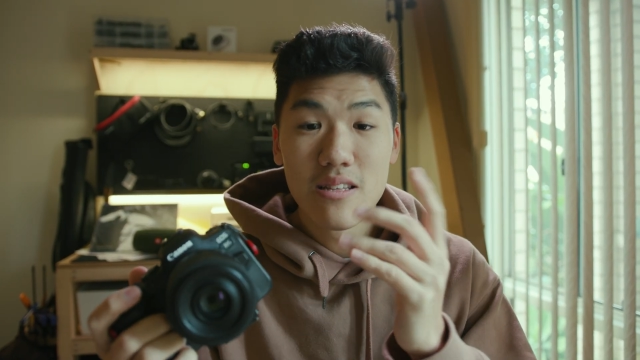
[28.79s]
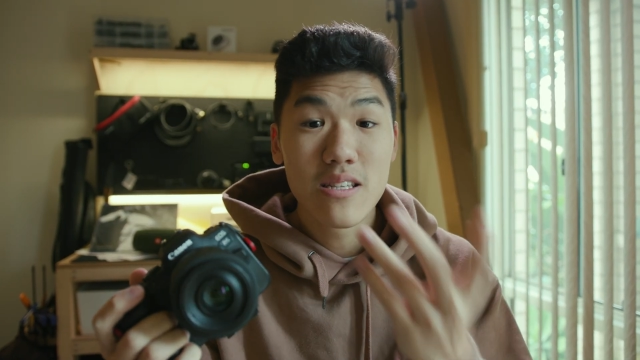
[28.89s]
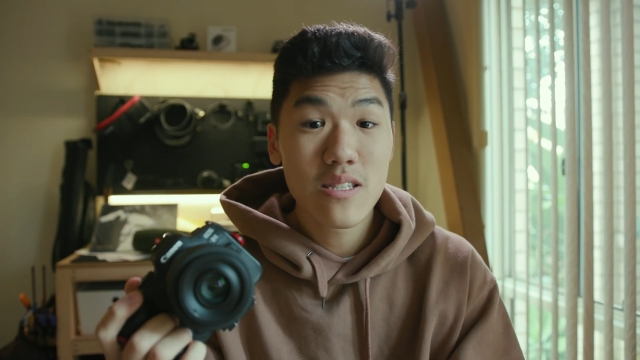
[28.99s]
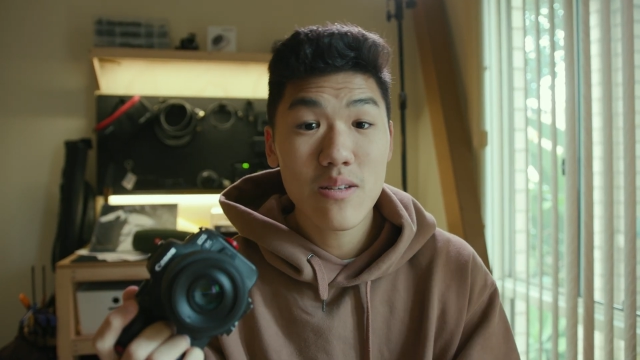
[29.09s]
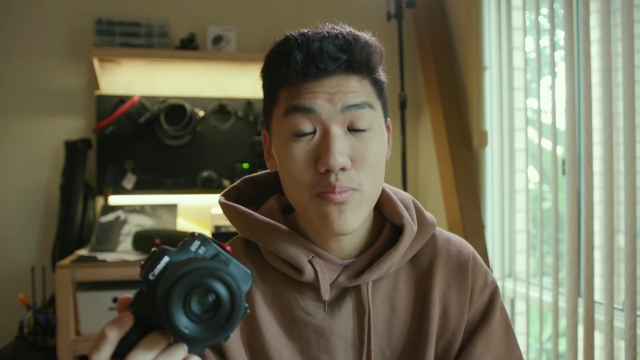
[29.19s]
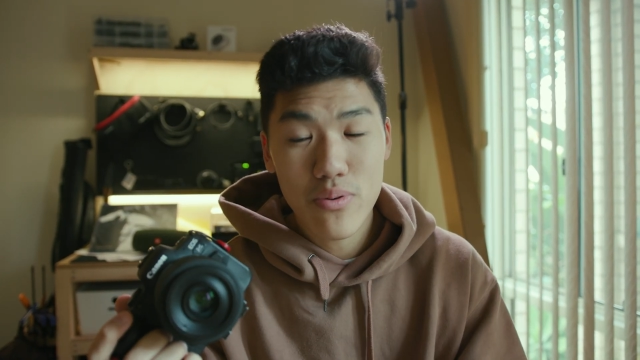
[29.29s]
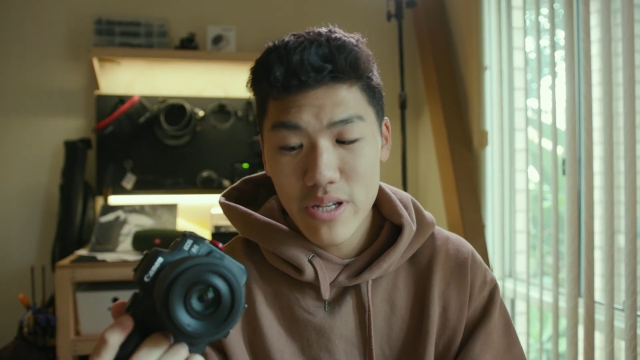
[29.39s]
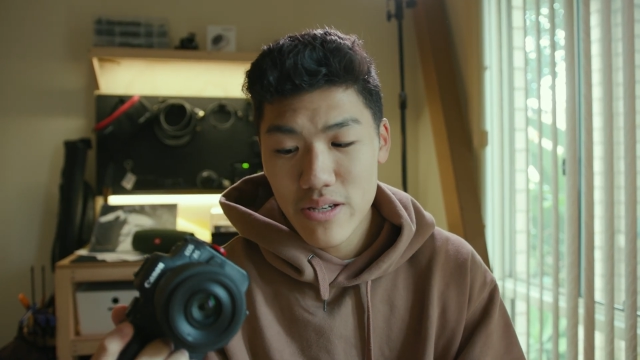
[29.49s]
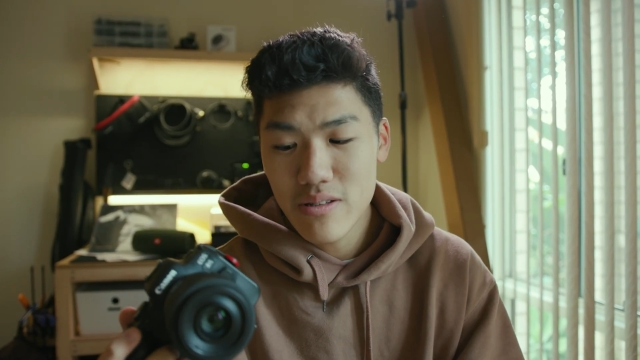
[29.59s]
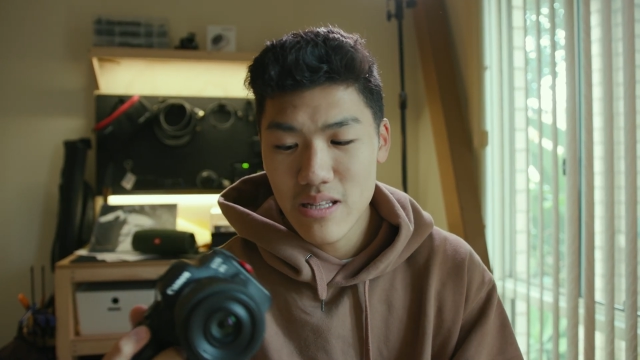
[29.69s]
This is a
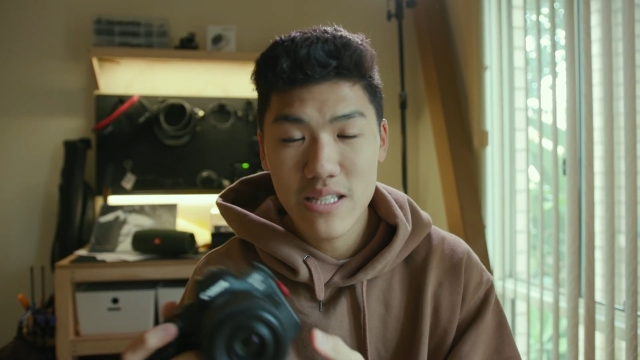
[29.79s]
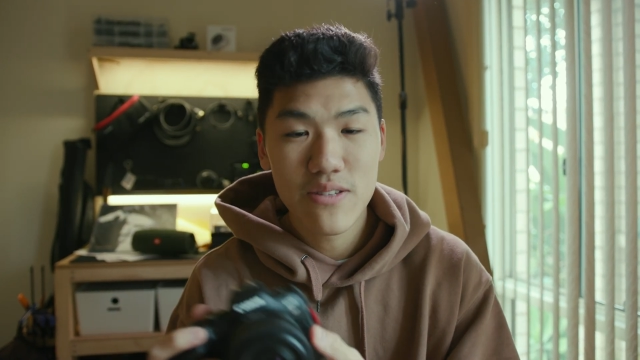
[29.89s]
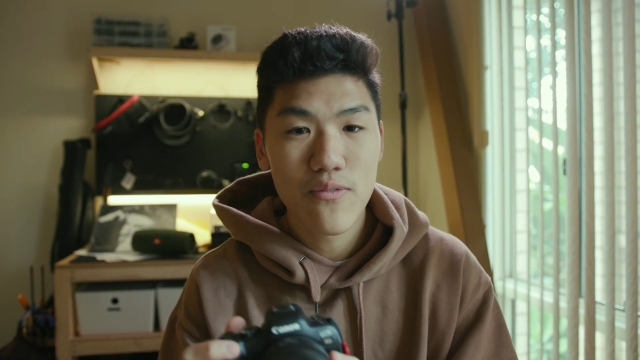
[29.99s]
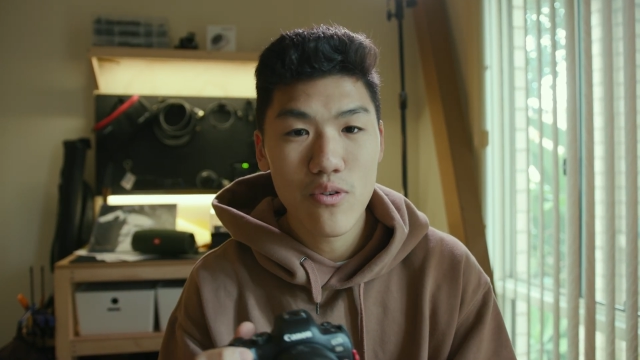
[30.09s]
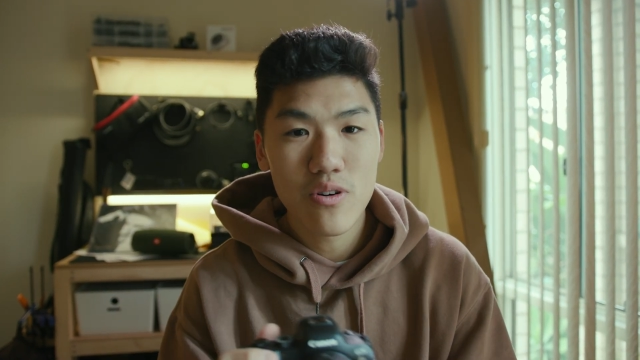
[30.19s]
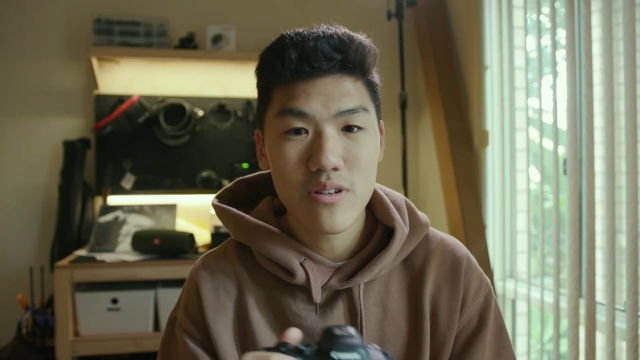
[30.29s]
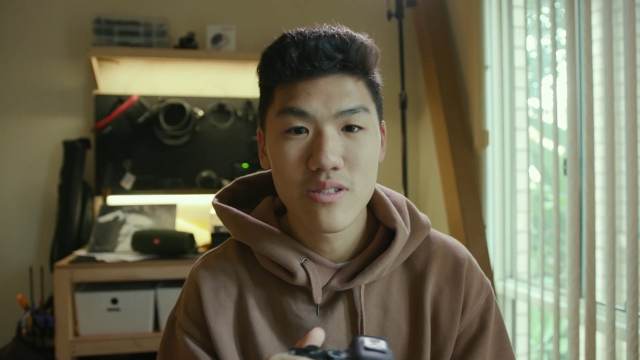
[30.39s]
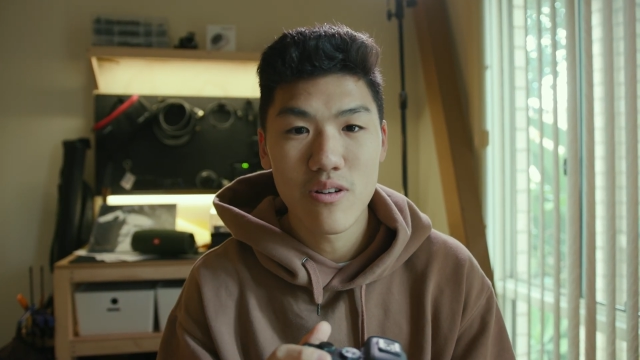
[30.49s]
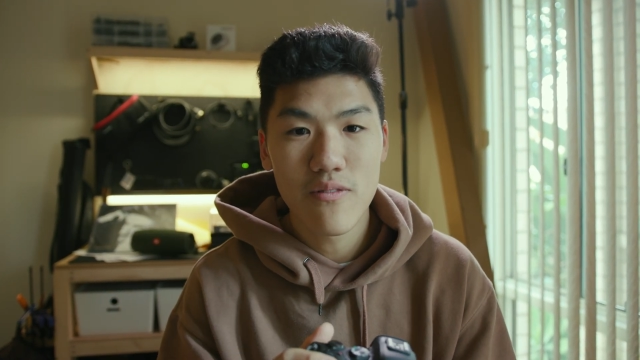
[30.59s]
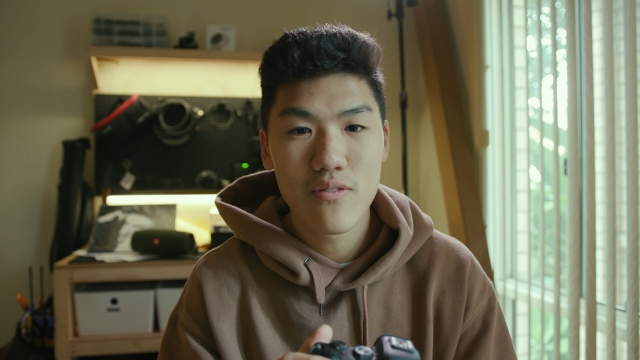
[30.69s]
pretty good lens for
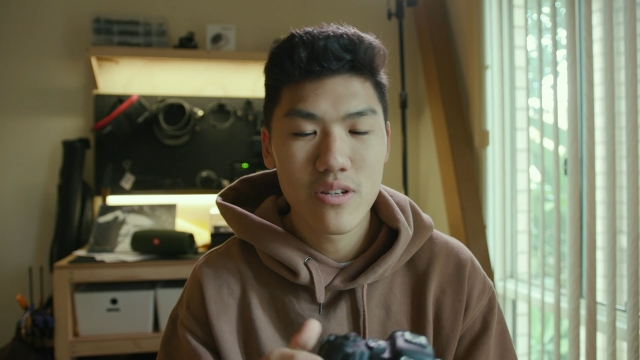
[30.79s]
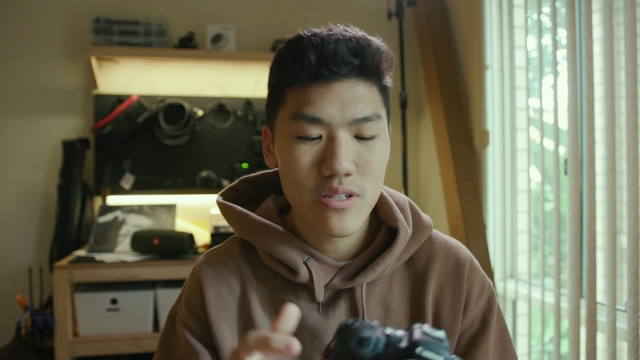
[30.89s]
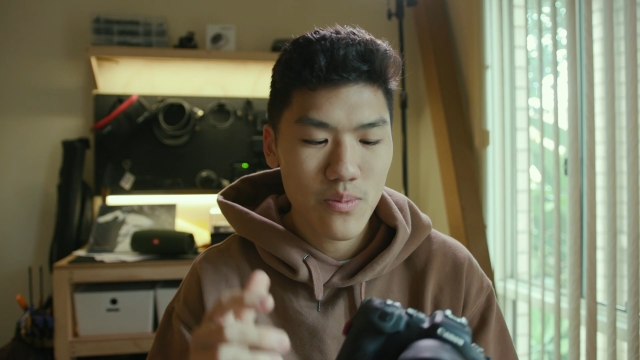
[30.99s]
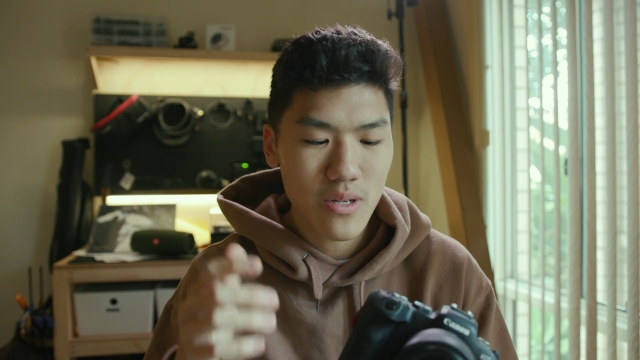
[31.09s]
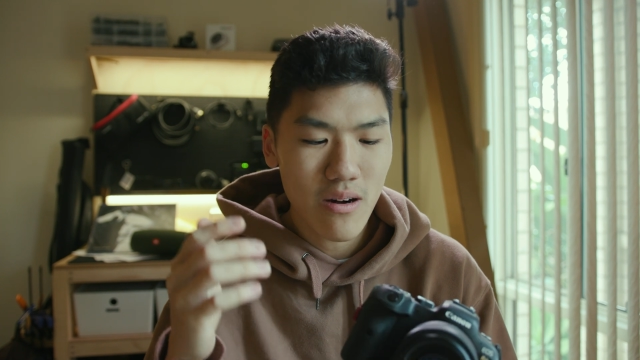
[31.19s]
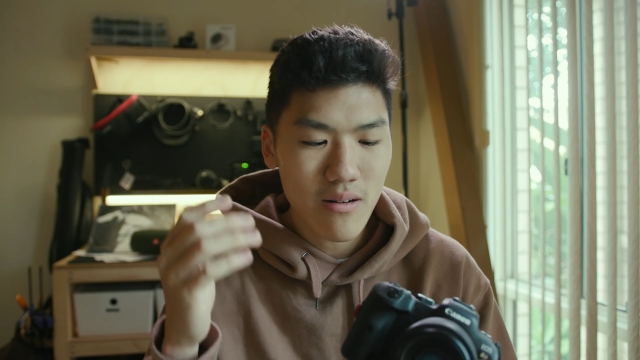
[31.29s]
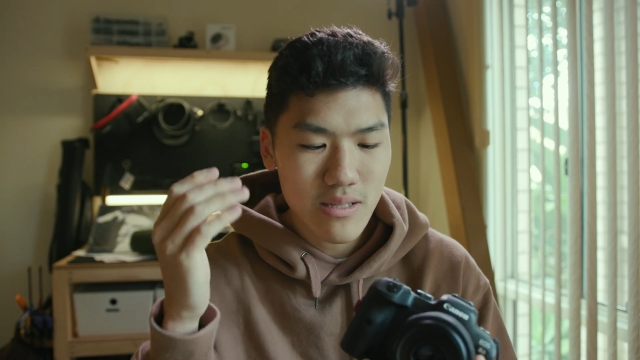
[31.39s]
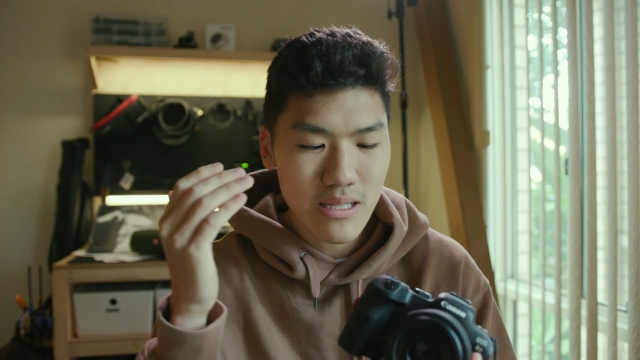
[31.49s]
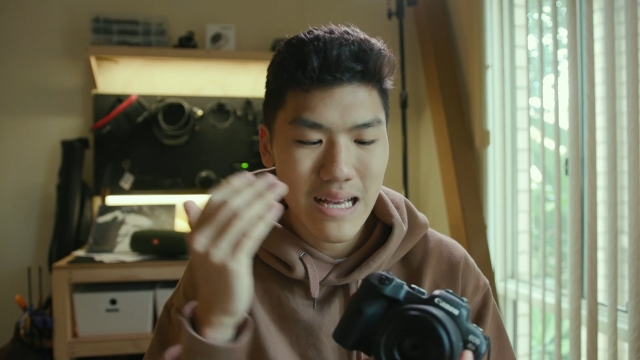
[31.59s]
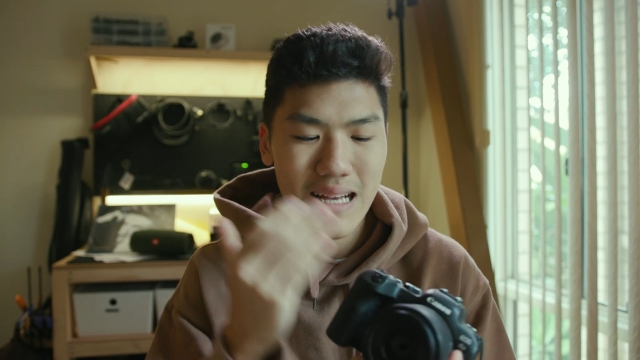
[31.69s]
stock footage
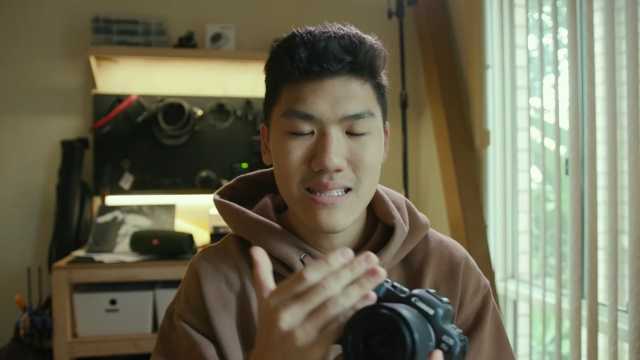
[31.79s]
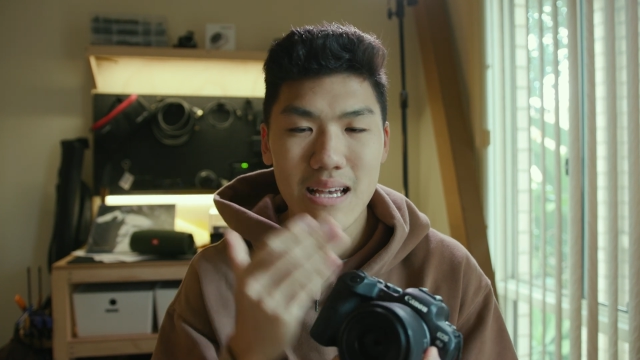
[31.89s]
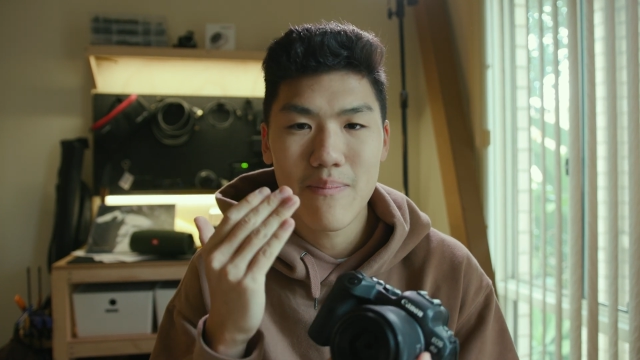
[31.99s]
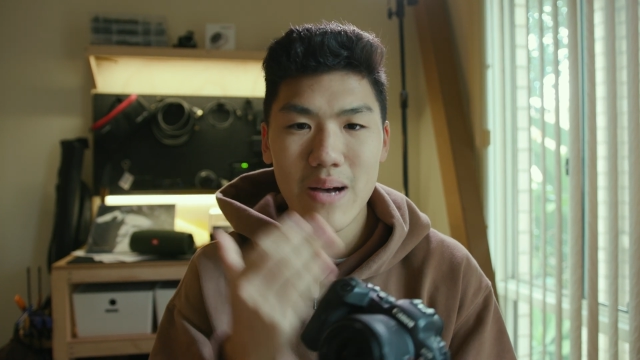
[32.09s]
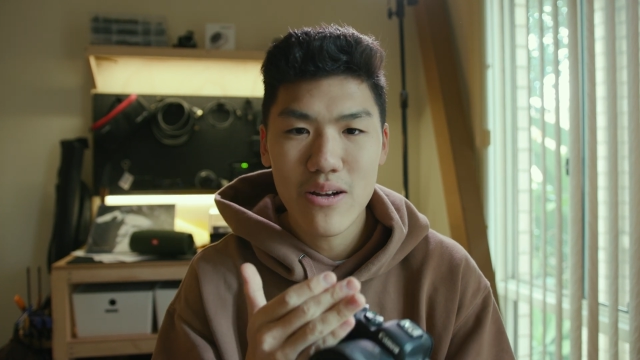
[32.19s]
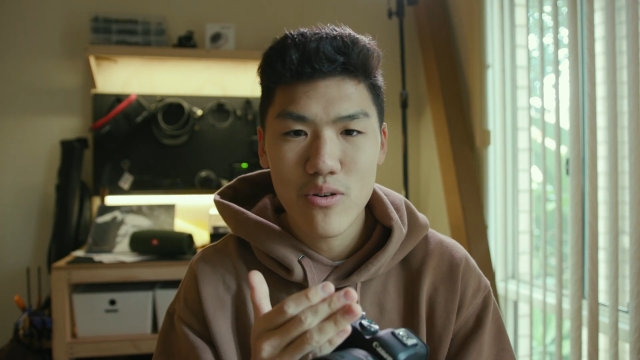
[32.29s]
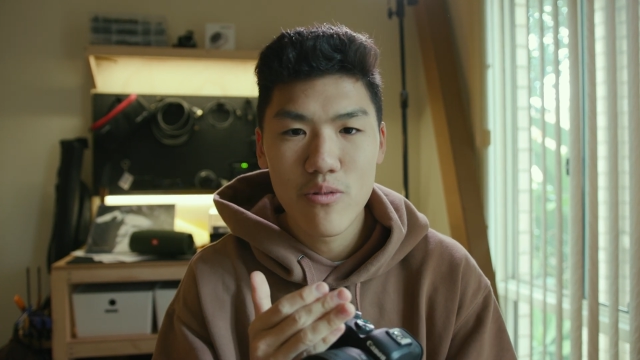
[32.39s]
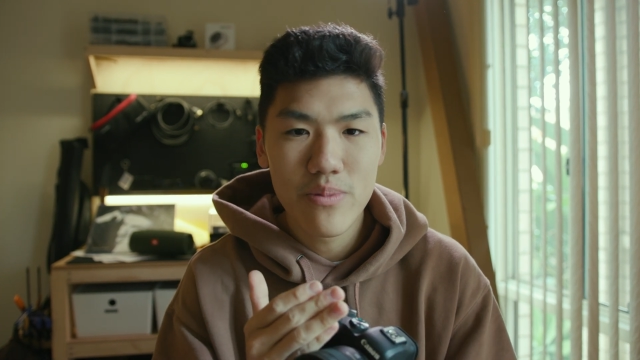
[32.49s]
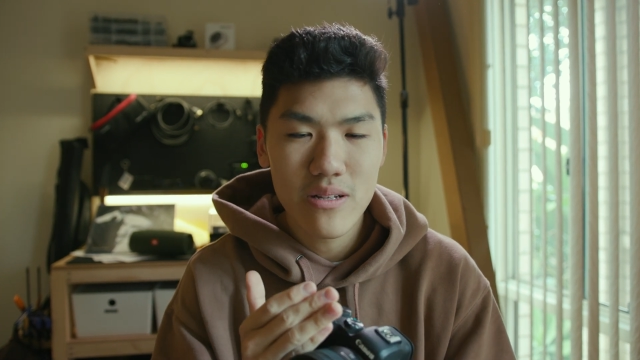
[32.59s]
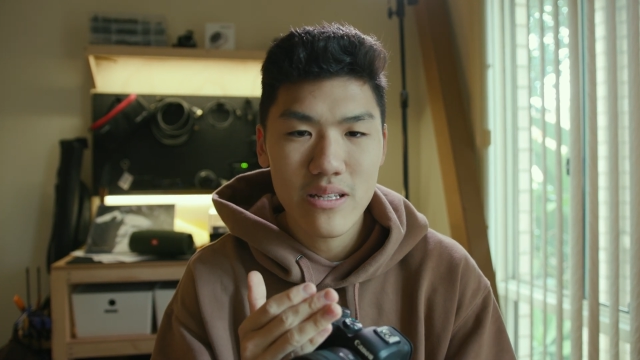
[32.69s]
because it has a macro
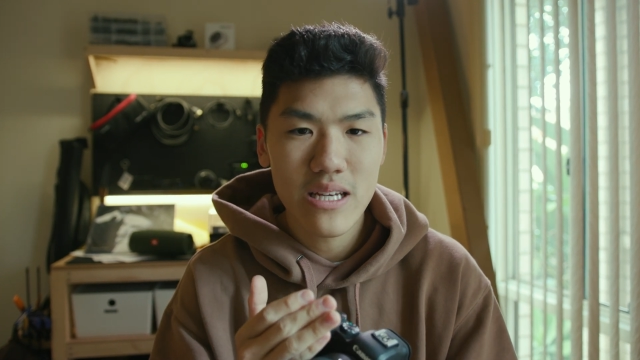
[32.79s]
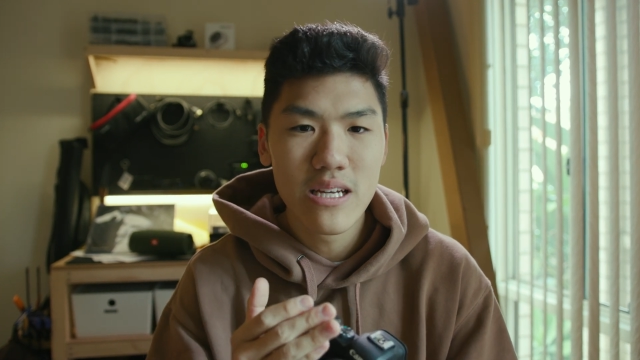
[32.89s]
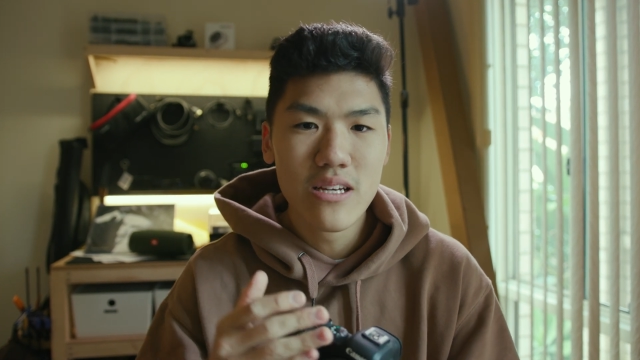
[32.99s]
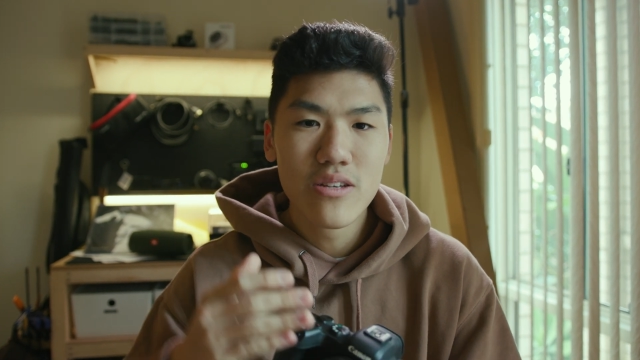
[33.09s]
ability.